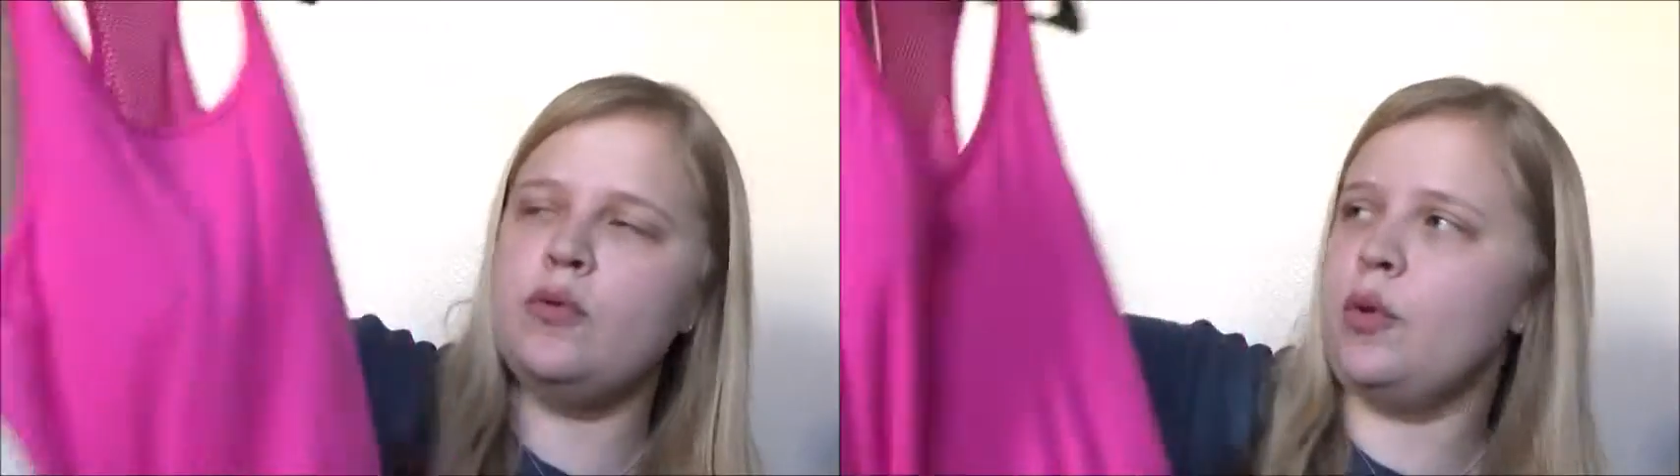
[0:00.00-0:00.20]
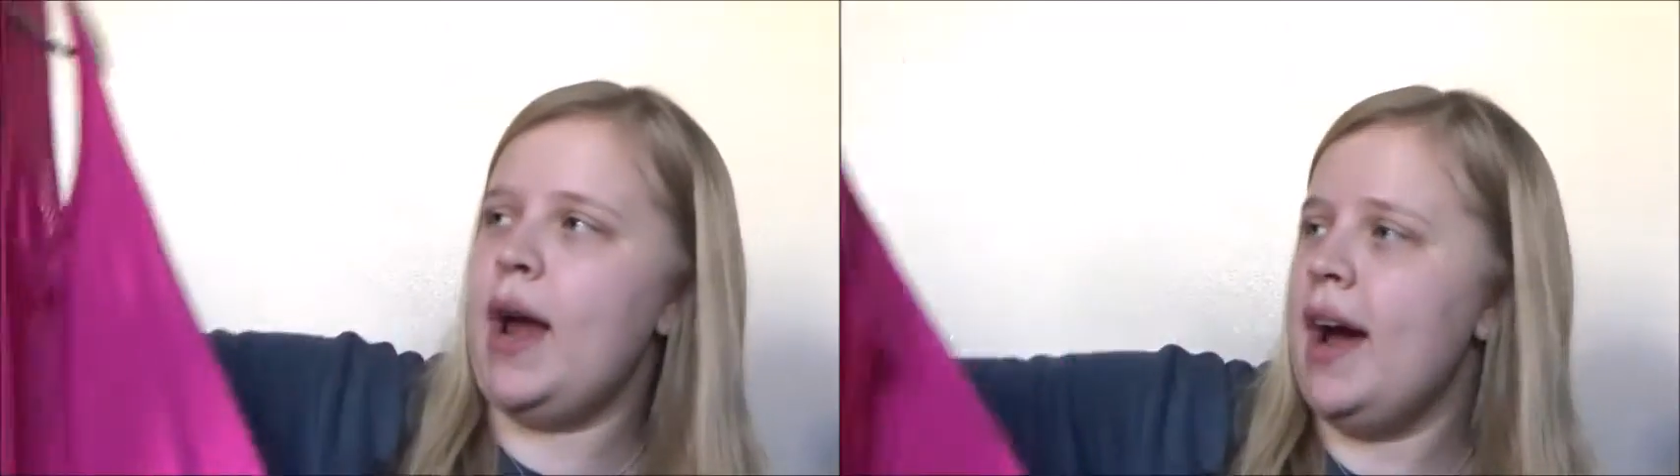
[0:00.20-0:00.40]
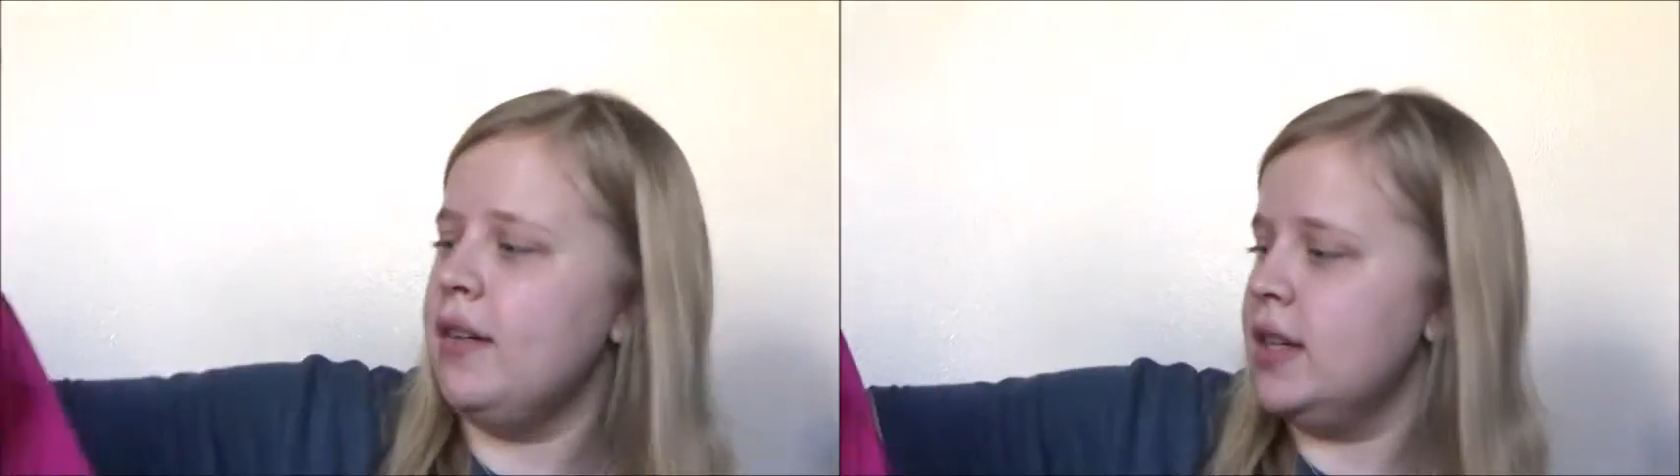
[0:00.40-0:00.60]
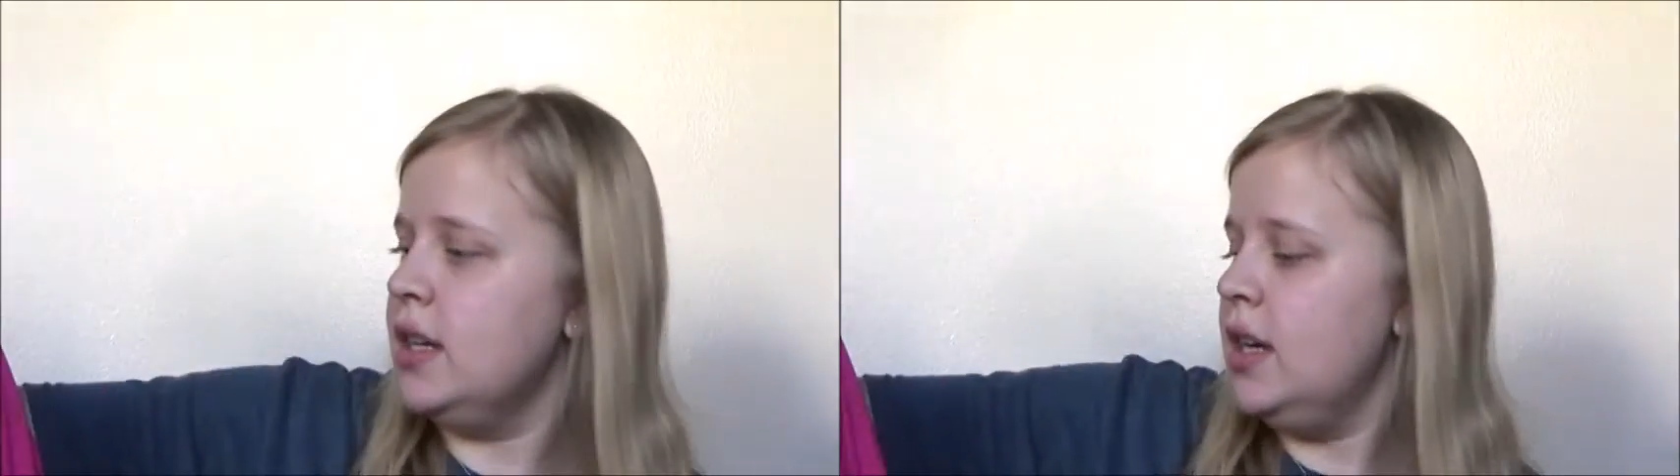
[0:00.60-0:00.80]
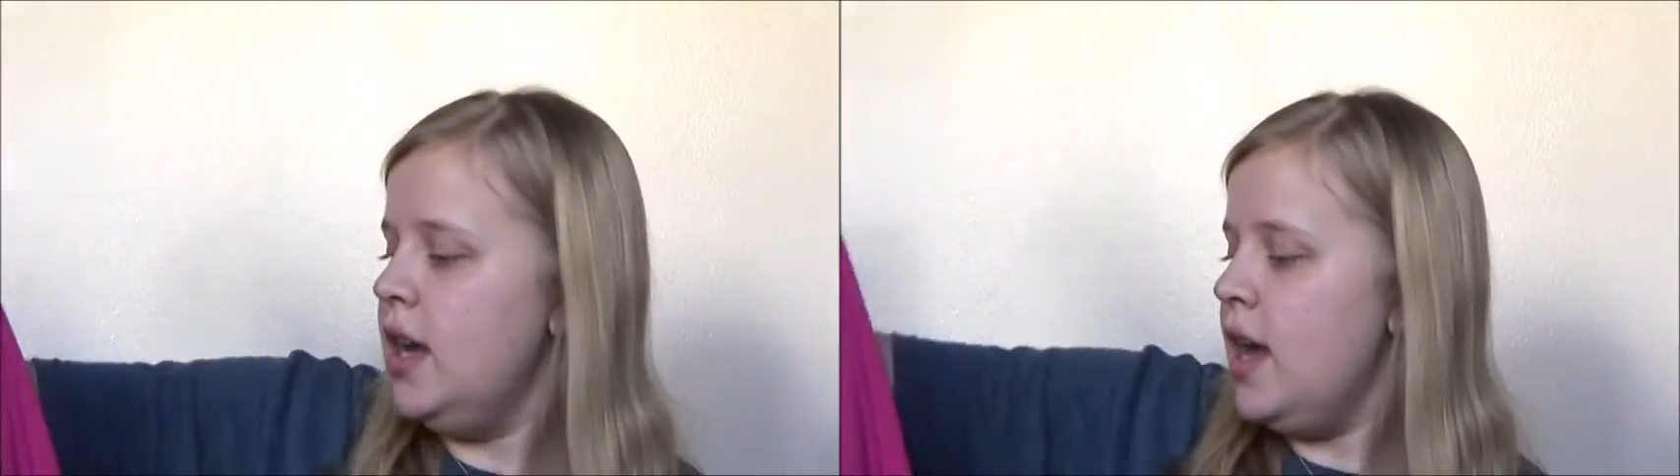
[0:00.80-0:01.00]
around,
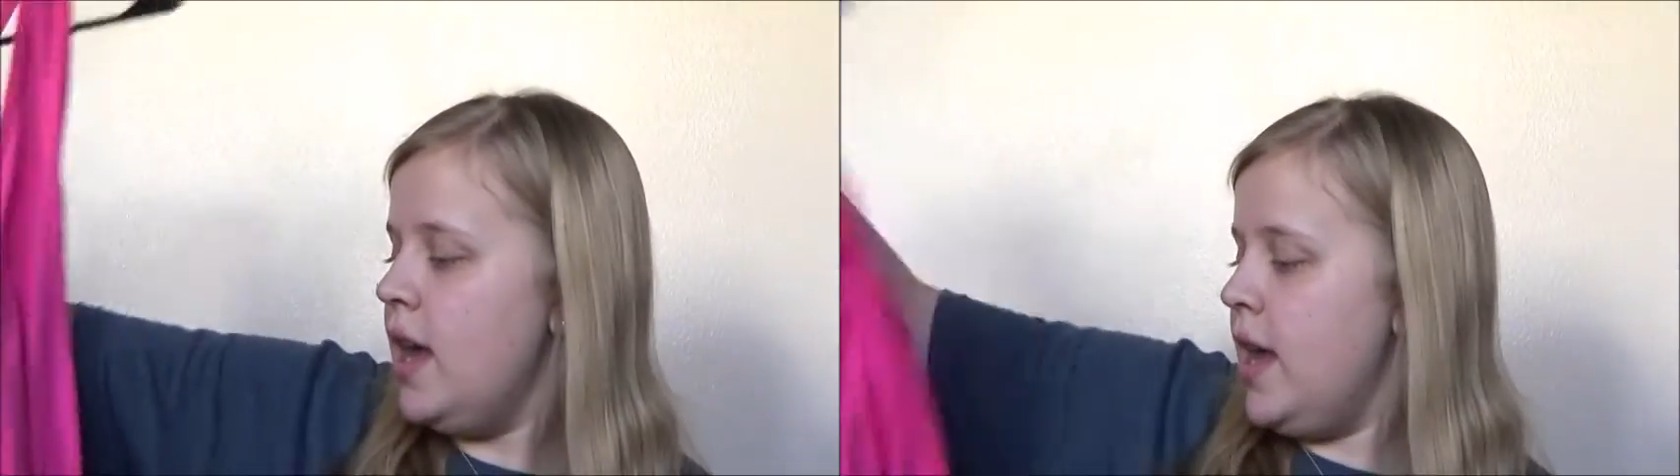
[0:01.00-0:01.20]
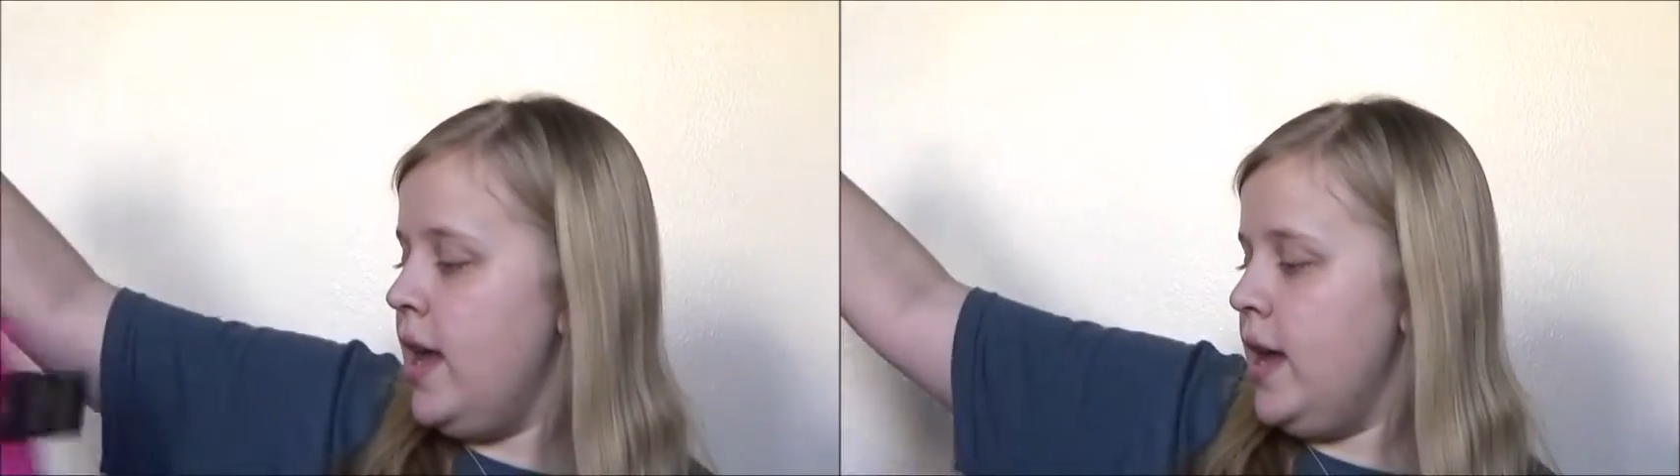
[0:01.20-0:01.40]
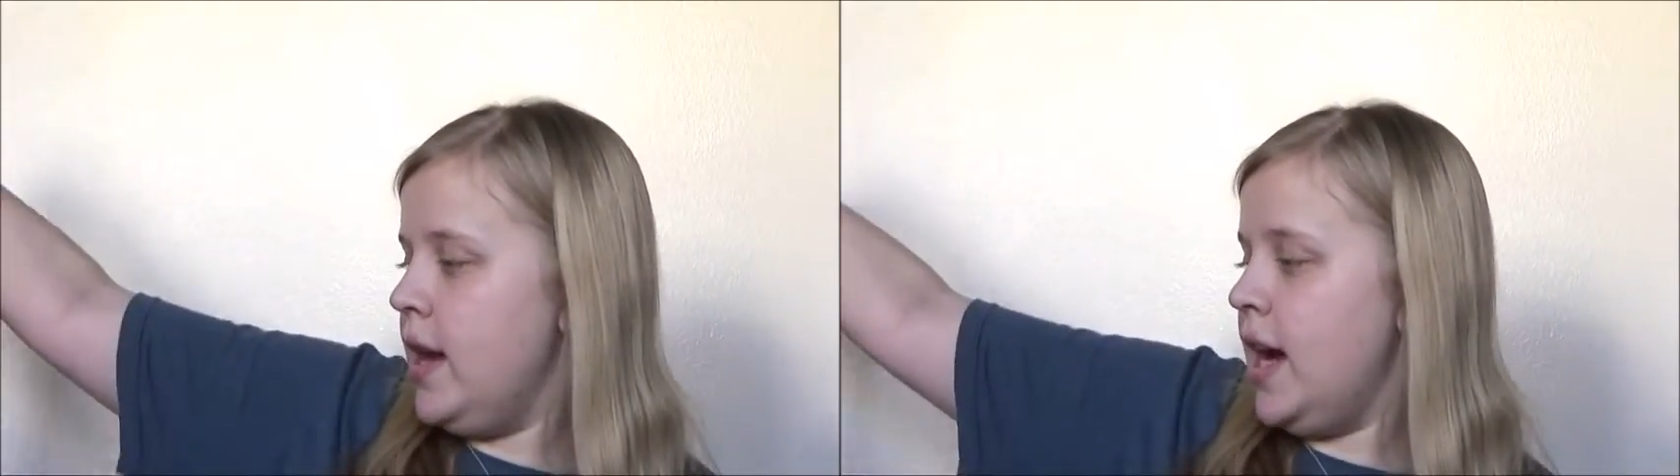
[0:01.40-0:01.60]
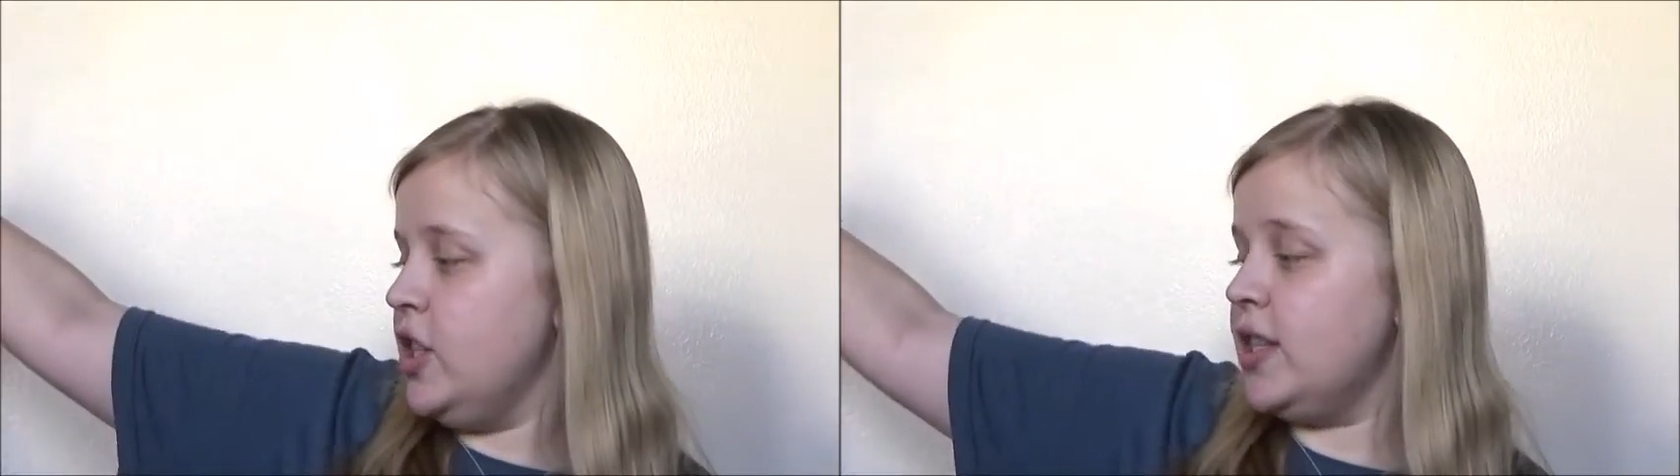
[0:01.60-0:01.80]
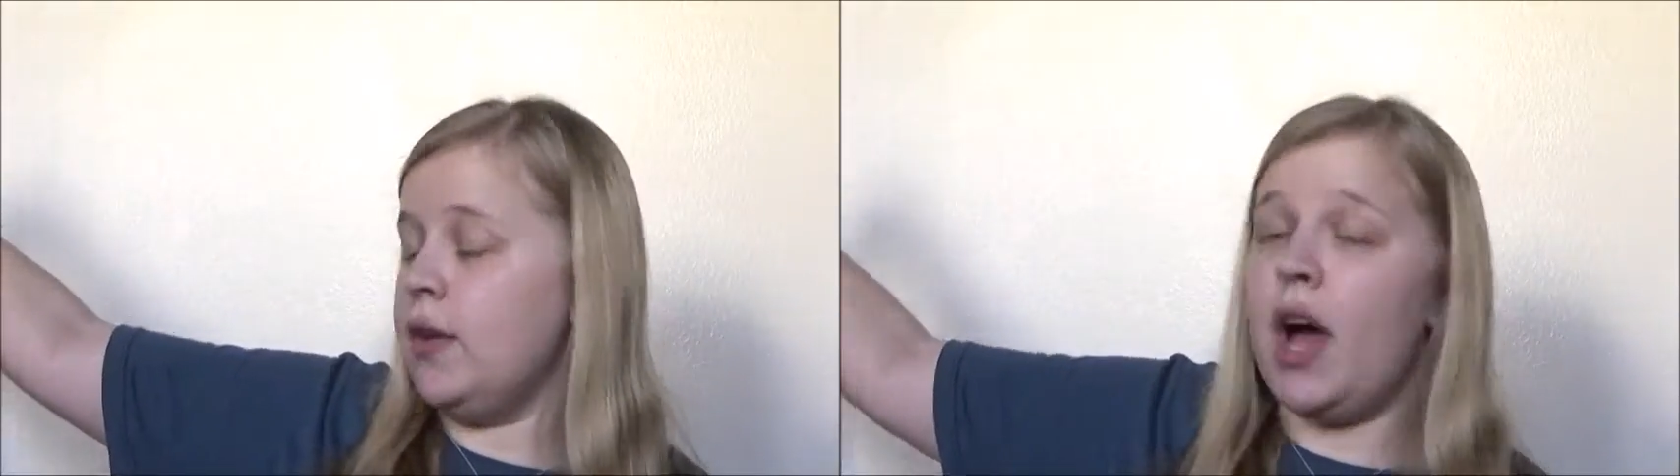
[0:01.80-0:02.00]
and I
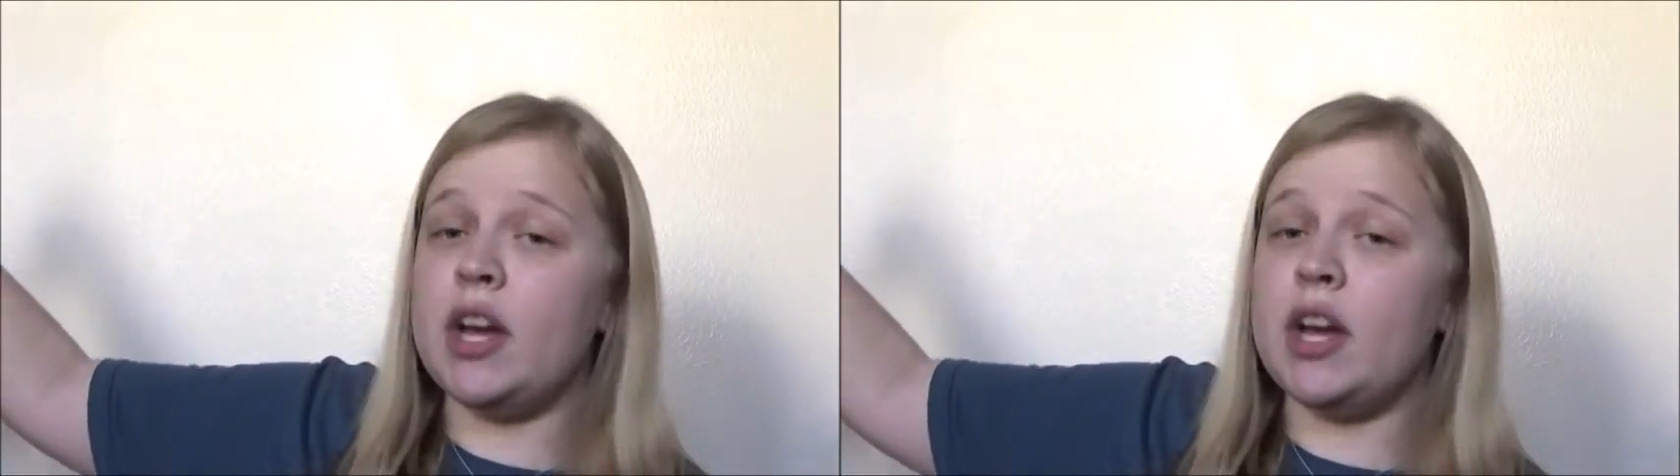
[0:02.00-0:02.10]
just love it.